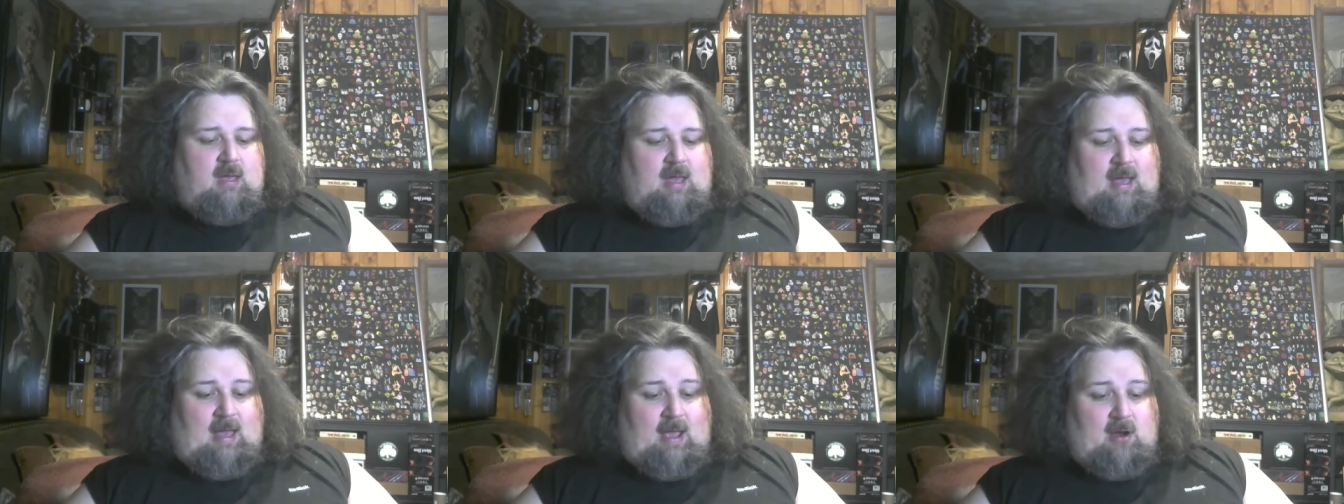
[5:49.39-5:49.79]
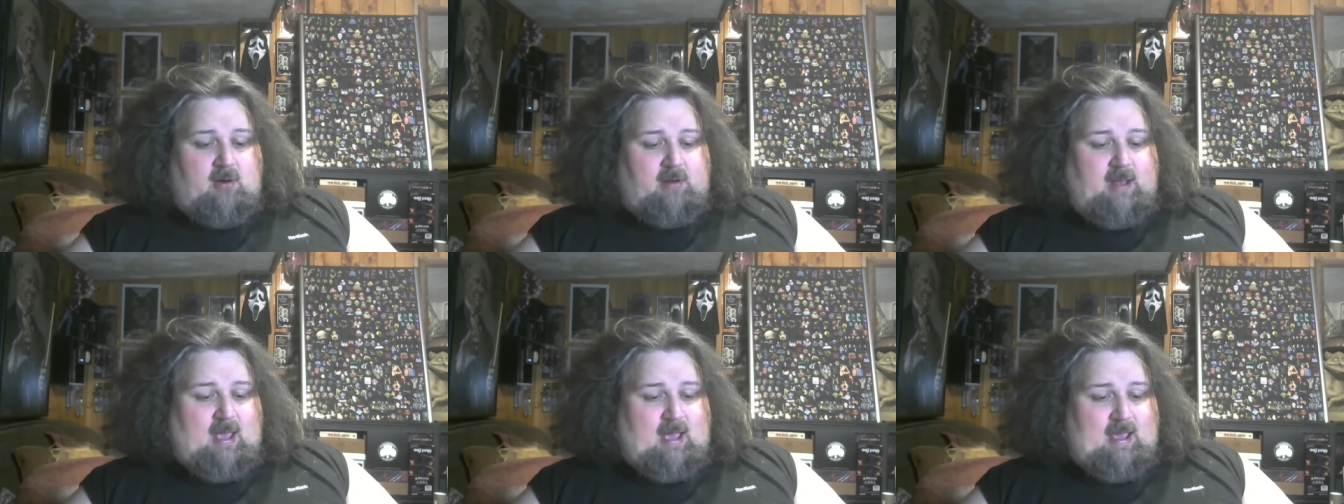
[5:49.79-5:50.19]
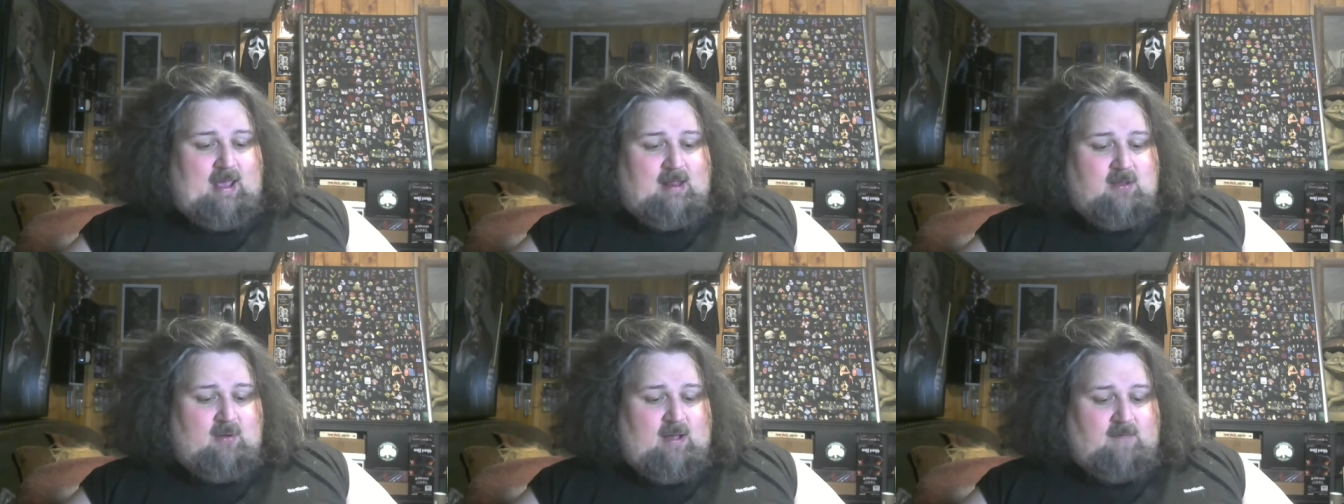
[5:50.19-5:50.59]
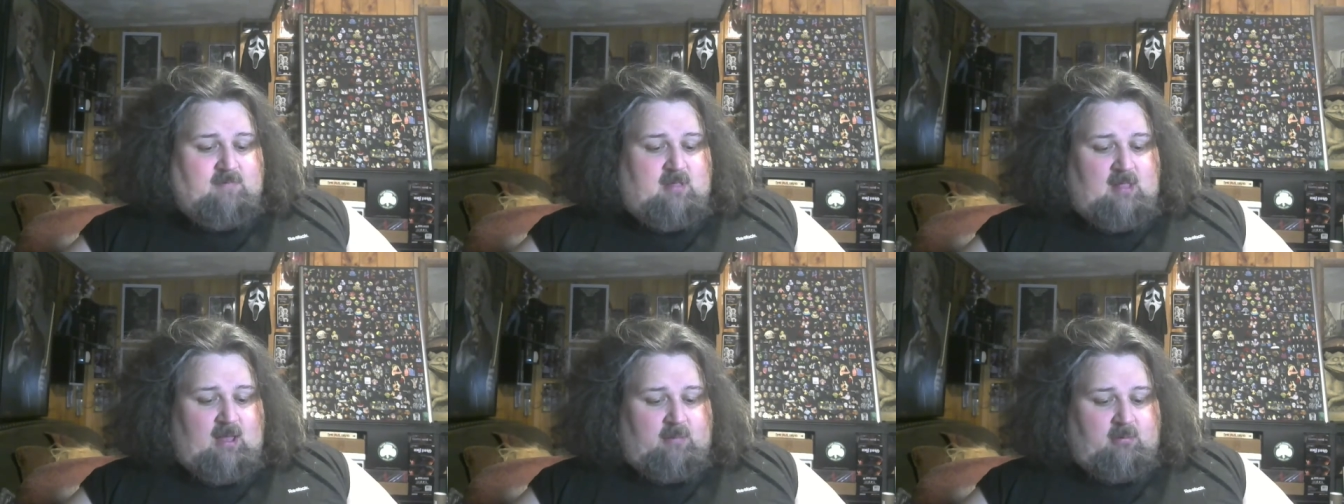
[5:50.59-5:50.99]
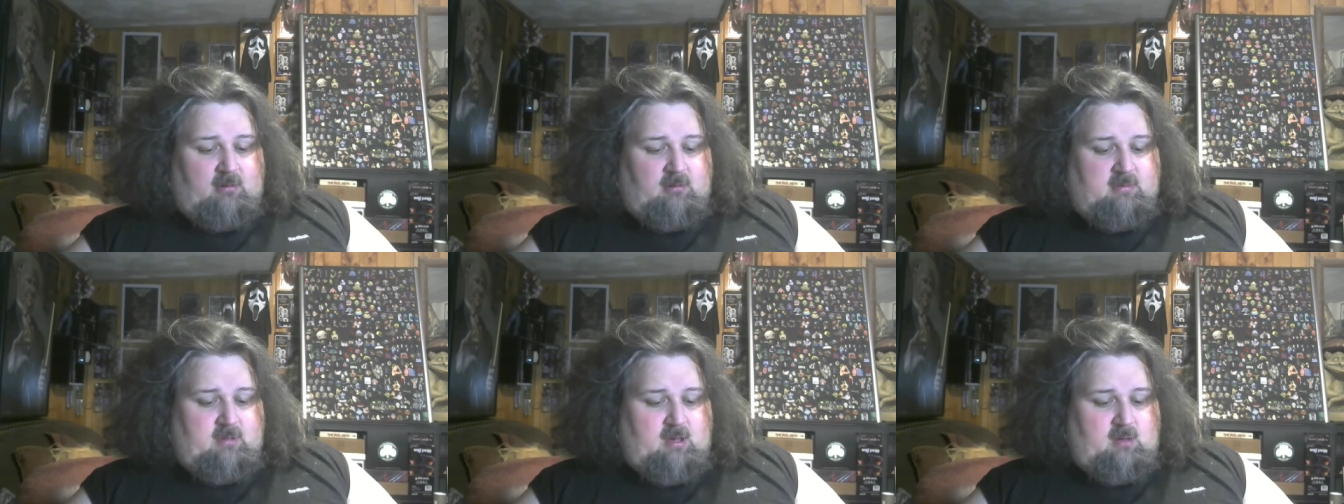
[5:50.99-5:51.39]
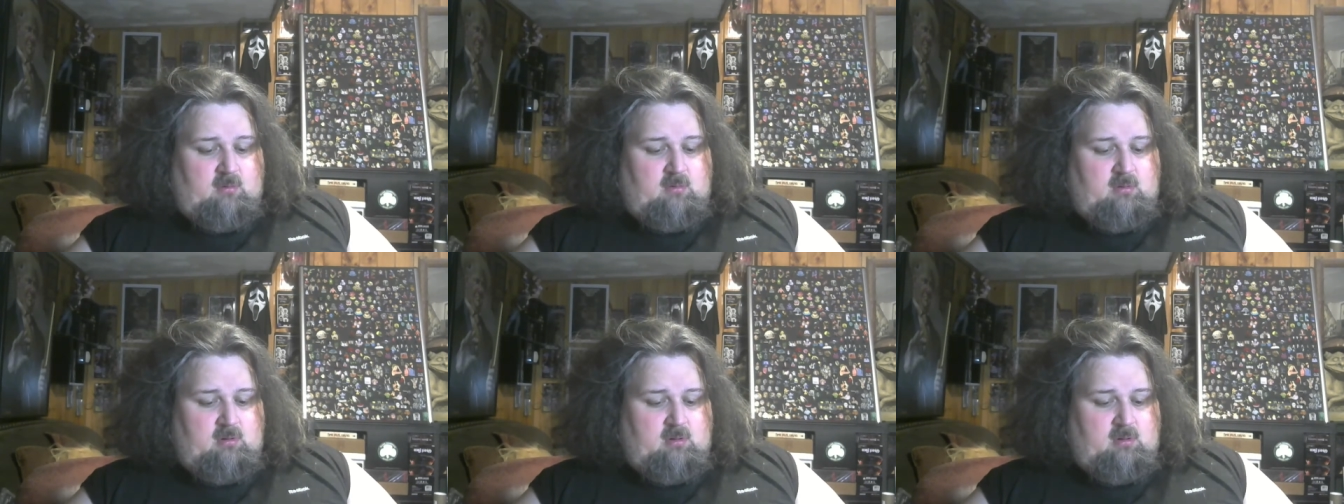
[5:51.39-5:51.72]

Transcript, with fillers: uh, I already I do have the double. So,